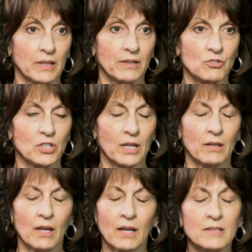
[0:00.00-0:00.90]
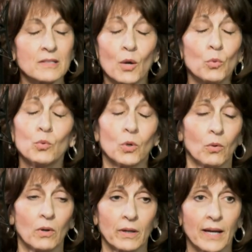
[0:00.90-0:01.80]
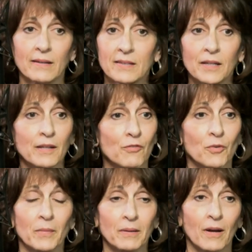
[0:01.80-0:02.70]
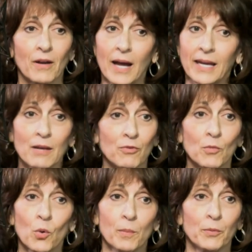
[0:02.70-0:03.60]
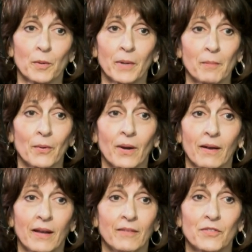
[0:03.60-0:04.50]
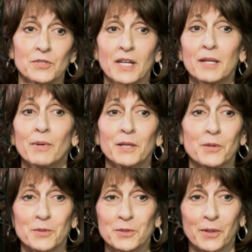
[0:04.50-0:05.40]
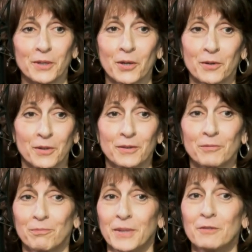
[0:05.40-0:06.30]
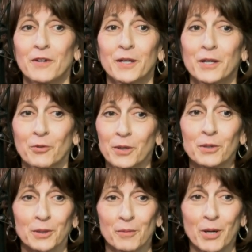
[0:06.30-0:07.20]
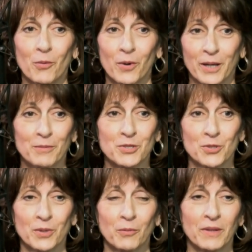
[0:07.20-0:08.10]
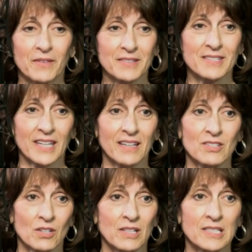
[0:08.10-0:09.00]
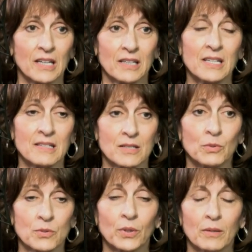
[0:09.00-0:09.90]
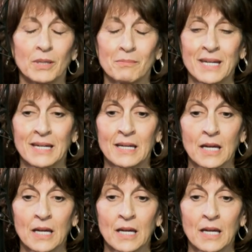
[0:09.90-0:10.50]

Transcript: energy, and and it's not woo woo. And I can tell you that from my, I came from corporate, remember. And if there's anybody who is going to be very critical about what I was doing with this hands-on techniques. It was going to be me.